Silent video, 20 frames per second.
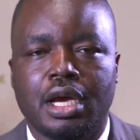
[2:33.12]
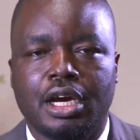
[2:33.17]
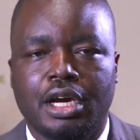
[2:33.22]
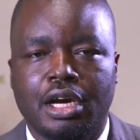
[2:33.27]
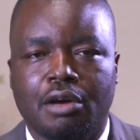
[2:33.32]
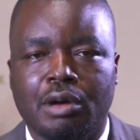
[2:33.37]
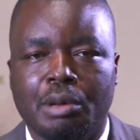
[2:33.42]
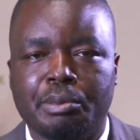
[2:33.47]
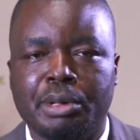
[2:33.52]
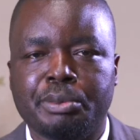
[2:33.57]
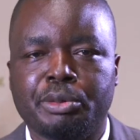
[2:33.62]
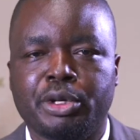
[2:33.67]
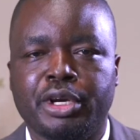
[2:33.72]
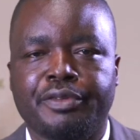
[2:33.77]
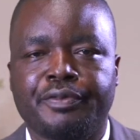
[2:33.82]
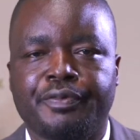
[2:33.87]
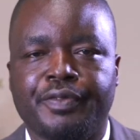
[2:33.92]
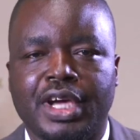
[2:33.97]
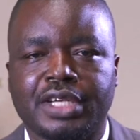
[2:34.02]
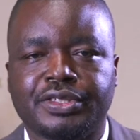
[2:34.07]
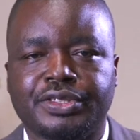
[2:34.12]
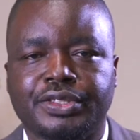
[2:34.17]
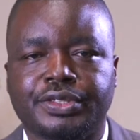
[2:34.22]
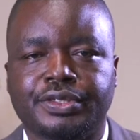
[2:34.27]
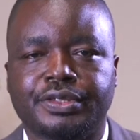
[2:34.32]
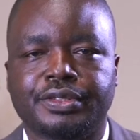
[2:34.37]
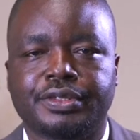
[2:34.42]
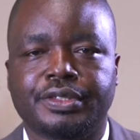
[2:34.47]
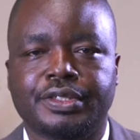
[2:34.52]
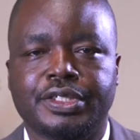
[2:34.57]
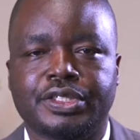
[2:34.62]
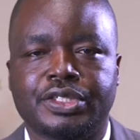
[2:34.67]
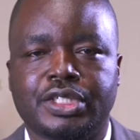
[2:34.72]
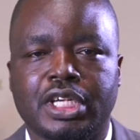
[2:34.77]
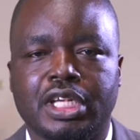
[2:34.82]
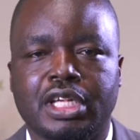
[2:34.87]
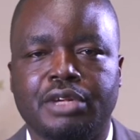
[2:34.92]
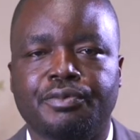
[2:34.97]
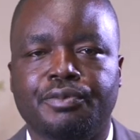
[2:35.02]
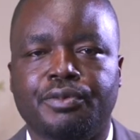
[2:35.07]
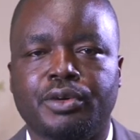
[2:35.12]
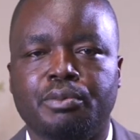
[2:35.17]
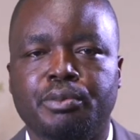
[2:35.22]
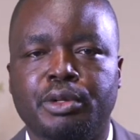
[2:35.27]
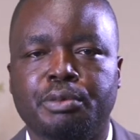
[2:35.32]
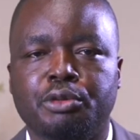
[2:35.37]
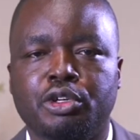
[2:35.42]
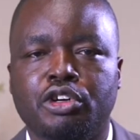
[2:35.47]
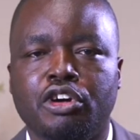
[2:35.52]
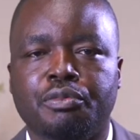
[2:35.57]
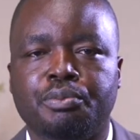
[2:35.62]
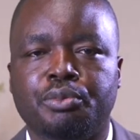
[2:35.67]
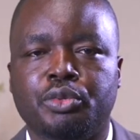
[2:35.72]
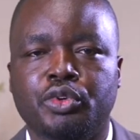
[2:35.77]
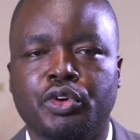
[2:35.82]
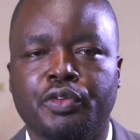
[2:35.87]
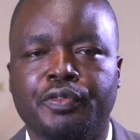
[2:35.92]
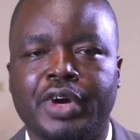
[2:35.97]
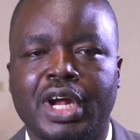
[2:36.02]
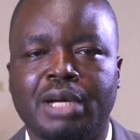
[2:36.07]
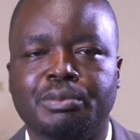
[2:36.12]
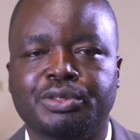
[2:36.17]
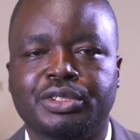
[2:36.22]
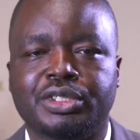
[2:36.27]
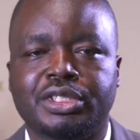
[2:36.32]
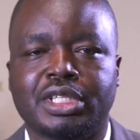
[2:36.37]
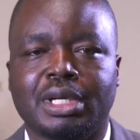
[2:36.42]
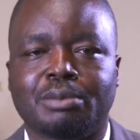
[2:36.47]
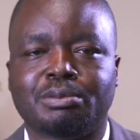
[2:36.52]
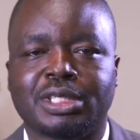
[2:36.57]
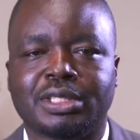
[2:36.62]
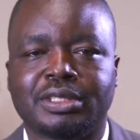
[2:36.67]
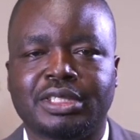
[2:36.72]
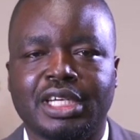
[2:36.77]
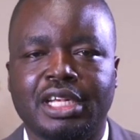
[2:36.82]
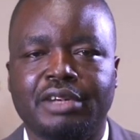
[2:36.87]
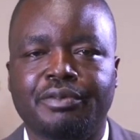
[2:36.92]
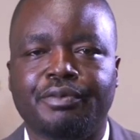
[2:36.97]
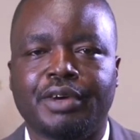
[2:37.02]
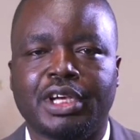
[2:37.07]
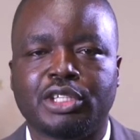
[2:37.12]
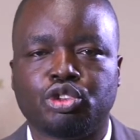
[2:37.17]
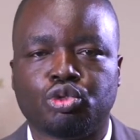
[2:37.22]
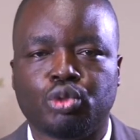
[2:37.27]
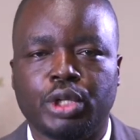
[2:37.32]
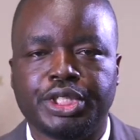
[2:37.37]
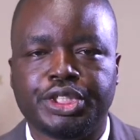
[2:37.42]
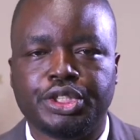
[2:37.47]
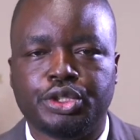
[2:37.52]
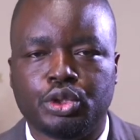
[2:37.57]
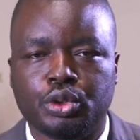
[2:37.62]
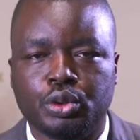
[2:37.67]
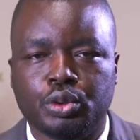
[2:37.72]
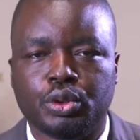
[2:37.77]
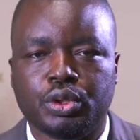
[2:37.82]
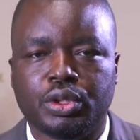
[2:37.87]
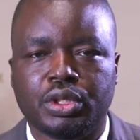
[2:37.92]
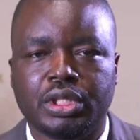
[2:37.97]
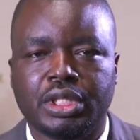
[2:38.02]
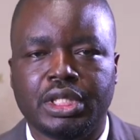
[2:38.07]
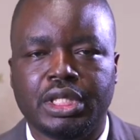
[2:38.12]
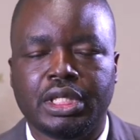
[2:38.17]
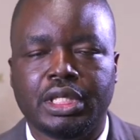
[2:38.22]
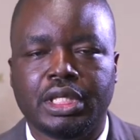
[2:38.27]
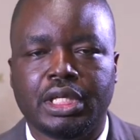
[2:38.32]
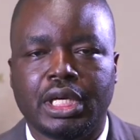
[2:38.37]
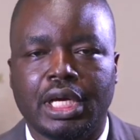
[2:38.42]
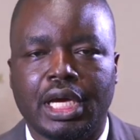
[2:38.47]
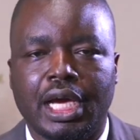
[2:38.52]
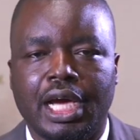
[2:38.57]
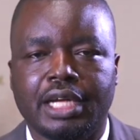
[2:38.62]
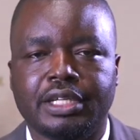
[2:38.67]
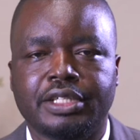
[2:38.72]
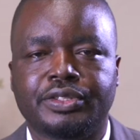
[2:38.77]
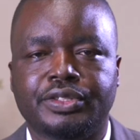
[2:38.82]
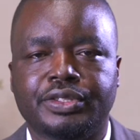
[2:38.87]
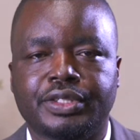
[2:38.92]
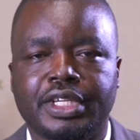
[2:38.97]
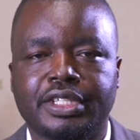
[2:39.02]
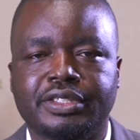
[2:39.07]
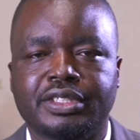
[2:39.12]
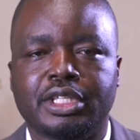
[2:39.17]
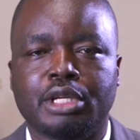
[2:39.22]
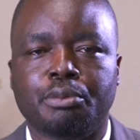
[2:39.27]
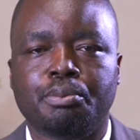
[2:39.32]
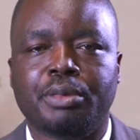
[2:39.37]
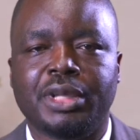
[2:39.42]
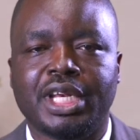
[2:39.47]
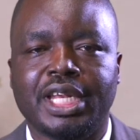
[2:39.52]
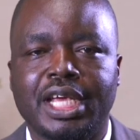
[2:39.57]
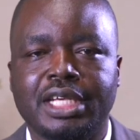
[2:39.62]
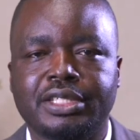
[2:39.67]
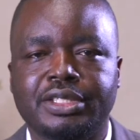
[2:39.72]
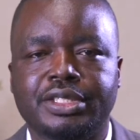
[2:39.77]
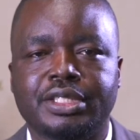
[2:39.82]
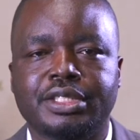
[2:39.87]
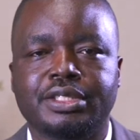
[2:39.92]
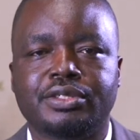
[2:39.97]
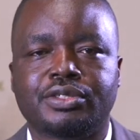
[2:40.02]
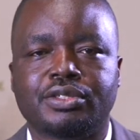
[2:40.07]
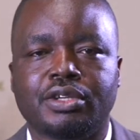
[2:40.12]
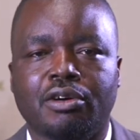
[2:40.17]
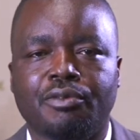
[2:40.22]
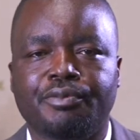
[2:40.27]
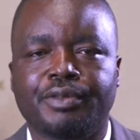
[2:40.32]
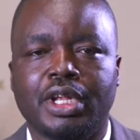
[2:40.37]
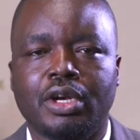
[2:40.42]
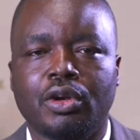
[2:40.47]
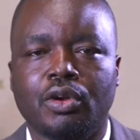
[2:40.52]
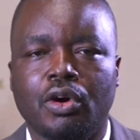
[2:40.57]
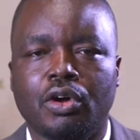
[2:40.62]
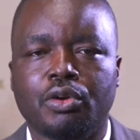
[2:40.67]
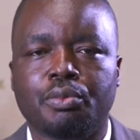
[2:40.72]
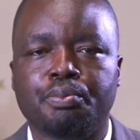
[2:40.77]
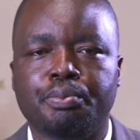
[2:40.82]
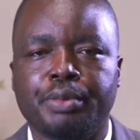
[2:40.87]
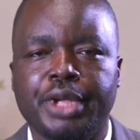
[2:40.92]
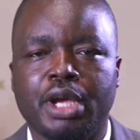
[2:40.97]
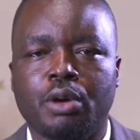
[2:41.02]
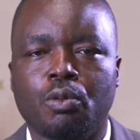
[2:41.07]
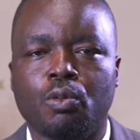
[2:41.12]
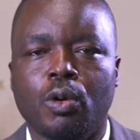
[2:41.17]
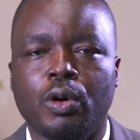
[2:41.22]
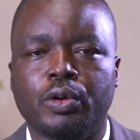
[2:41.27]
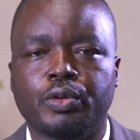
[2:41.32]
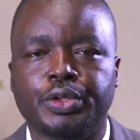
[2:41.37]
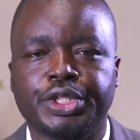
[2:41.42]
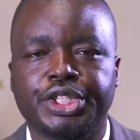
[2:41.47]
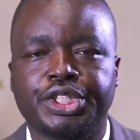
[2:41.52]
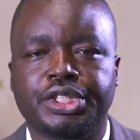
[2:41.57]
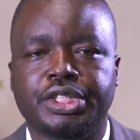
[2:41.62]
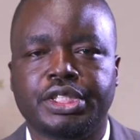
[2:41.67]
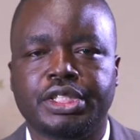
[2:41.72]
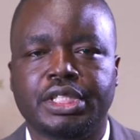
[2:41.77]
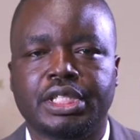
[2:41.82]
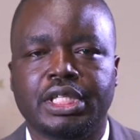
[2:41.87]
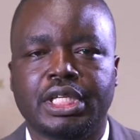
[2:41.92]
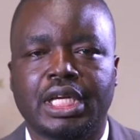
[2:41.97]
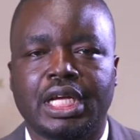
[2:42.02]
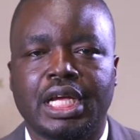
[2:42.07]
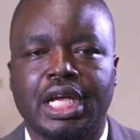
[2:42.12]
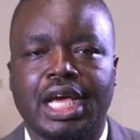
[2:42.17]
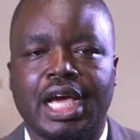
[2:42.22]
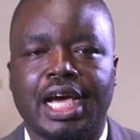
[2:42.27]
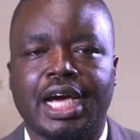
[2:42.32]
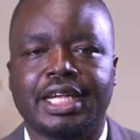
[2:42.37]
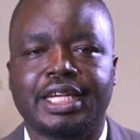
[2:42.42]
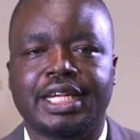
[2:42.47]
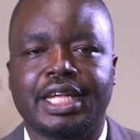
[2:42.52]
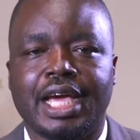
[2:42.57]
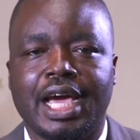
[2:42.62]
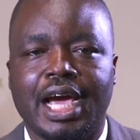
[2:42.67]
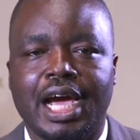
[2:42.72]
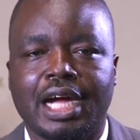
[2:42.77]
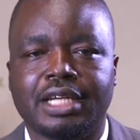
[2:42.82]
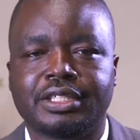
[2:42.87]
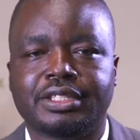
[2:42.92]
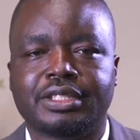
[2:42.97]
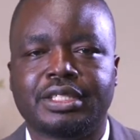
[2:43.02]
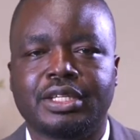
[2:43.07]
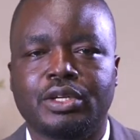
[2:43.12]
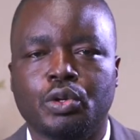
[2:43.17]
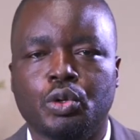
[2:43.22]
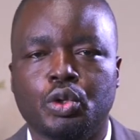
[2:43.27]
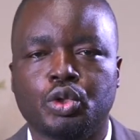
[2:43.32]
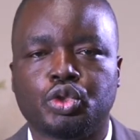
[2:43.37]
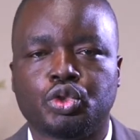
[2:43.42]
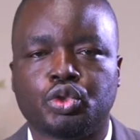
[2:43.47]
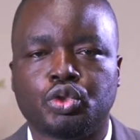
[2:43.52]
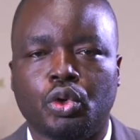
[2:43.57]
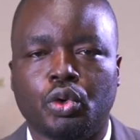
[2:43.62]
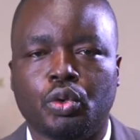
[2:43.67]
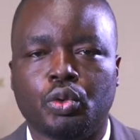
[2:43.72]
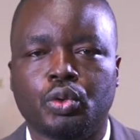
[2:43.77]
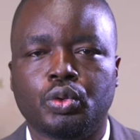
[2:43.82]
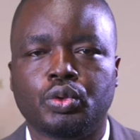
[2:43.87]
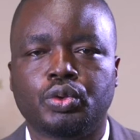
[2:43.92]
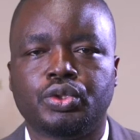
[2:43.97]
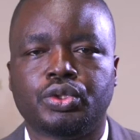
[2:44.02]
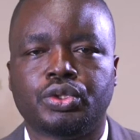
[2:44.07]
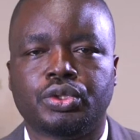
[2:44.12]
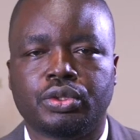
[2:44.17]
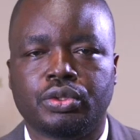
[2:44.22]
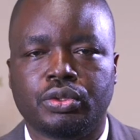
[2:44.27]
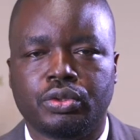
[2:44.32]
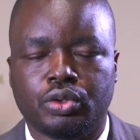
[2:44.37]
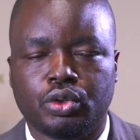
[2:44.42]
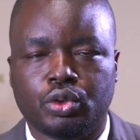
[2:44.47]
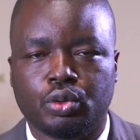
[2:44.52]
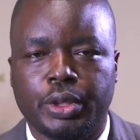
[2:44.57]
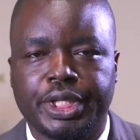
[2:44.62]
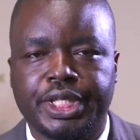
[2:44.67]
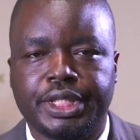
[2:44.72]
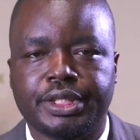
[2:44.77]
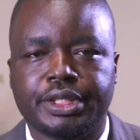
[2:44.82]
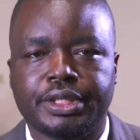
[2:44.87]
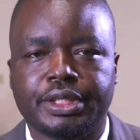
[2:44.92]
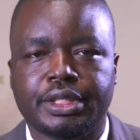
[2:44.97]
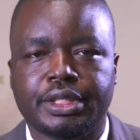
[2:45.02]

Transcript: Our memory verse is taken from the book of Proverbs, chapter 10, verse 22. And it says, the blessings of the Lord make one rich, and he adds no sorrows to it.